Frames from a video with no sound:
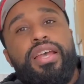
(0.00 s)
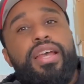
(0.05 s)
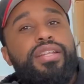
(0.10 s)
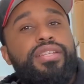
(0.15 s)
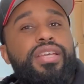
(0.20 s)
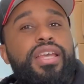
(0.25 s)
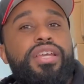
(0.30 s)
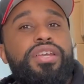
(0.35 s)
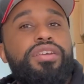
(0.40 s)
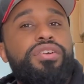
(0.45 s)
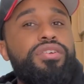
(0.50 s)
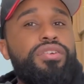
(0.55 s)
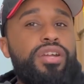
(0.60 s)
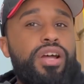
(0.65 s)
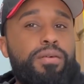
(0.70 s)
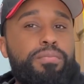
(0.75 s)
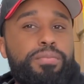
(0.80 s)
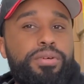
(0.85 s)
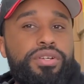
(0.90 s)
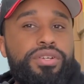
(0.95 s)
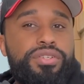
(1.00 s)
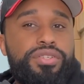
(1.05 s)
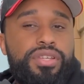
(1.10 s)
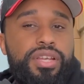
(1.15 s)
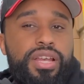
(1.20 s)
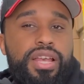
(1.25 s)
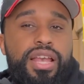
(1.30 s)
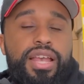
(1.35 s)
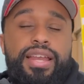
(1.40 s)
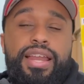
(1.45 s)
and take your numbers
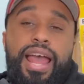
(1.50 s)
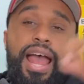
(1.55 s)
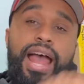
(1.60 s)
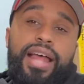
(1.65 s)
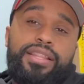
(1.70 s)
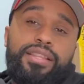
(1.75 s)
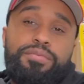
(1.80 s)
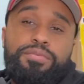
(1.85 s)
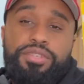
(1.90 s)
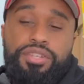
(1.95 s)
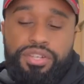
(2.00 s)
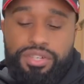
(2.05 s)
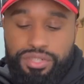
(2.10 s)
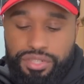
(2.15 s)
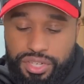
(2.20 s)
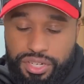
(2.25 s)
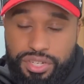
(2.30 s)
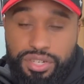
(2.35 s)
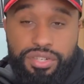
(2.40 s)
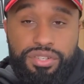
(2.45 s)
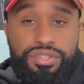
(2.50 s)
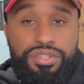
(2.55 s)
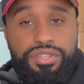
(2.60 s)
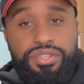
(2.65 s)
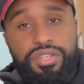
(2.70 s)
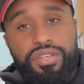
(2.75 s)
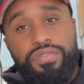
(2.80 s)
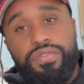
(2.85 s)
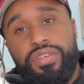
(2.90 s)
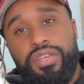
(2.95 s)
and add them to your digital
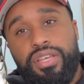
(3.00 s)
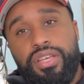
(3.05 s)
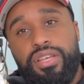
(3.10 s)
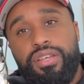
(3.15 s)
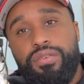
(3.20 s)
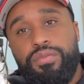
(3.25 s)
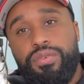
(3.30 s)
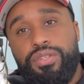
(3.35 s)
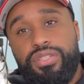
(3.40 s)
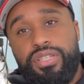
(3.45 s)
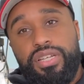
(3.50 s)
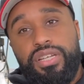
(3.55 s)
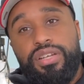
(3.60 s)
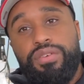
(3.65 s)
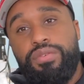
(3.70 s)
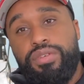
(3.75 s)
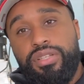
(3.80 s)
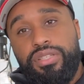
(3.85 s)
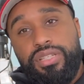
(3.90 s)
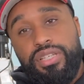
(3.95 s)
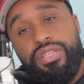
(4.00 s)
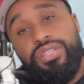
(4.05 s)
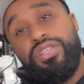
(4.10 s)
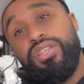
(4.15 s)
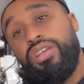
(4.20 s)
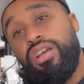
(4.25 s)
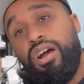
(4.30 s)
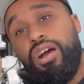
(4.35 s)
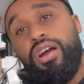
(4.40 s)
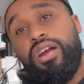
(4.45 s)
certificate with
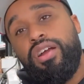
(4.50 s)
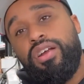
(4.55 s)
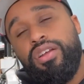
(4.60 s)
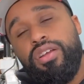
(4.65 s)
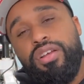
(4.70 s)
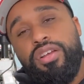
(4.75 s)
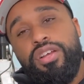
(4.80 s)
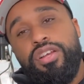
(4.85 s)
DCR,